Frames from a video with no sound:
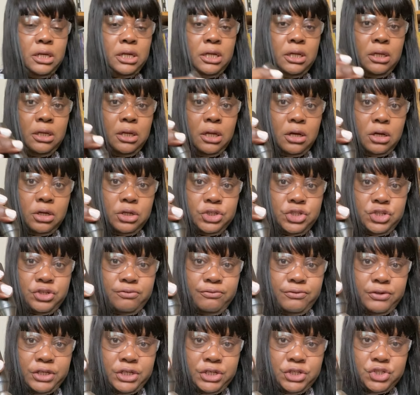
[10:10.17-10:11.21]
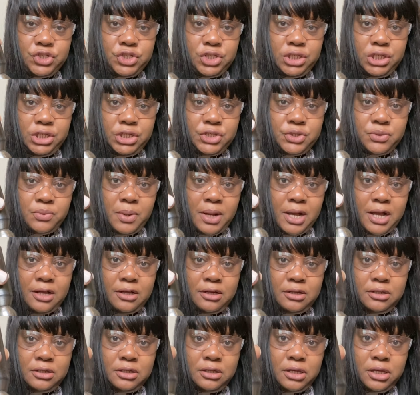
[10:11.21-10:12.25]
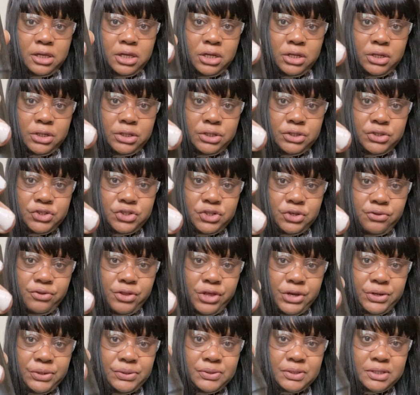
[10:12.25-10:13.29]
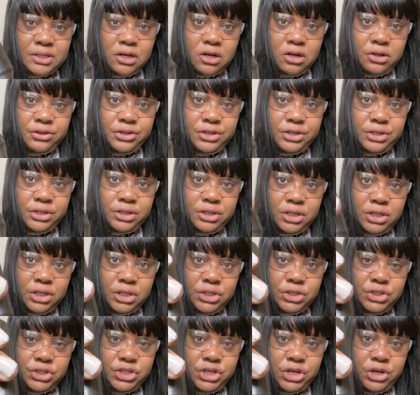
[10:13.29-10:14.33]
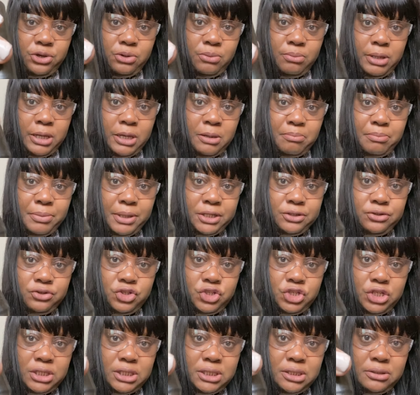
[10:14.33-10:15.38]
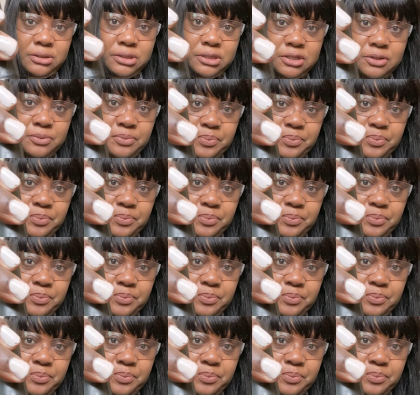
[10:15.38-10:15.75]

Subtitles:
a larger version as well. So those are the doming punches.